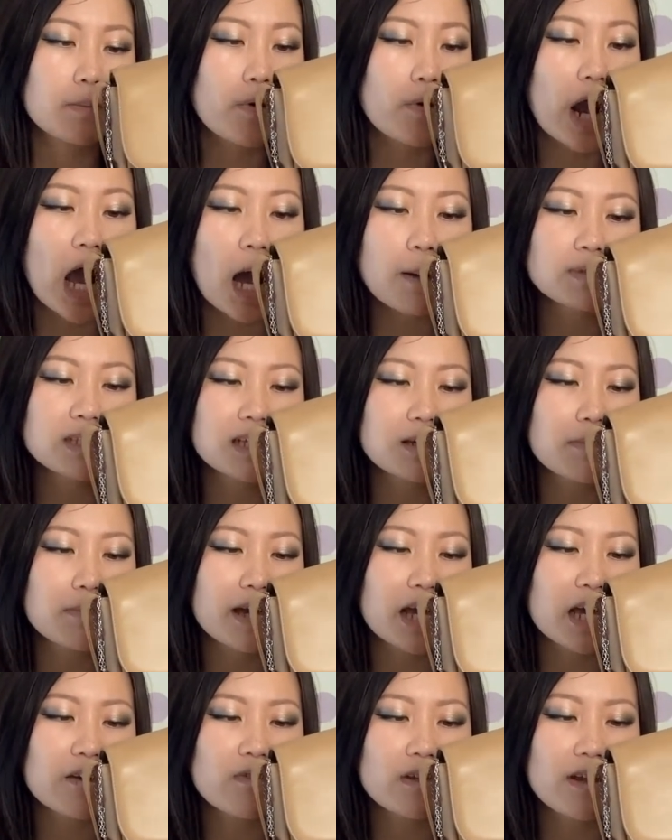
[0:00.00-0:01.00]
perhaps they
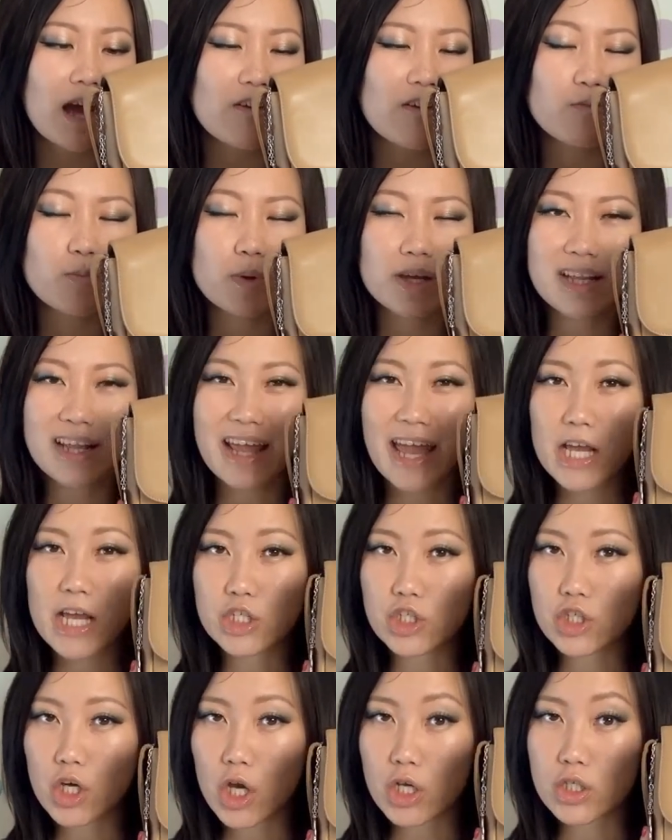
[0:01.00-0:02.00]
may even have been an
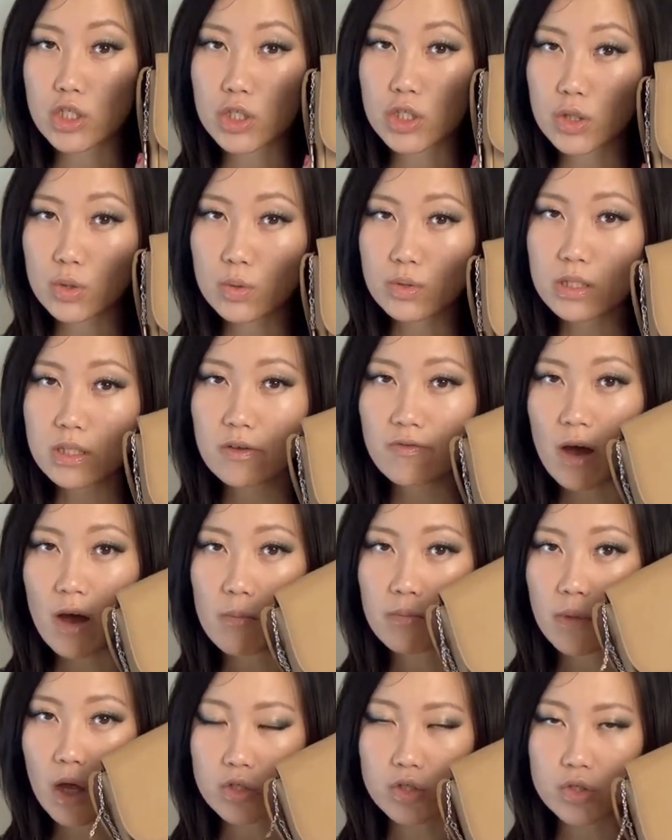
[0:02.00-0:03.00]
Asia exclusive,
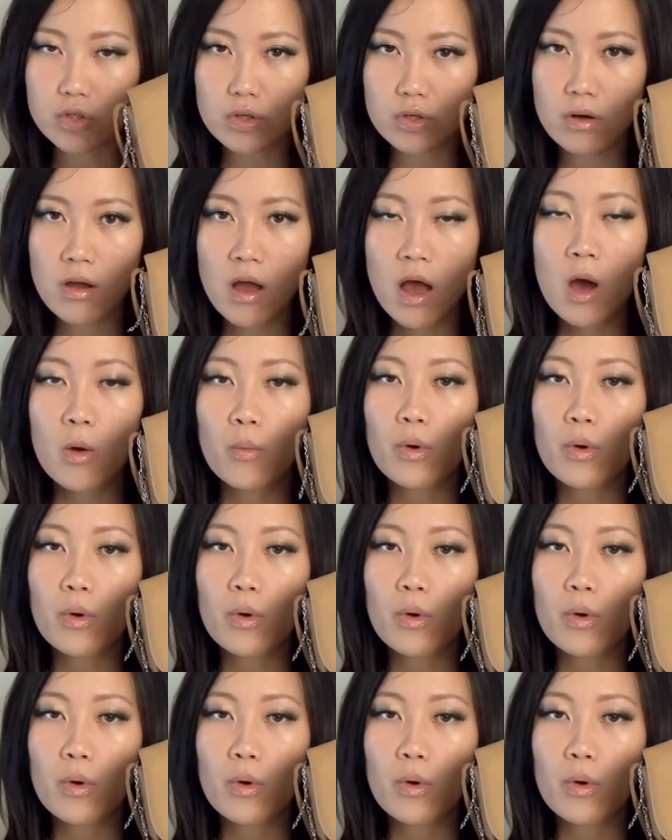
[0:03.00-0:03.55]
I'm not sure.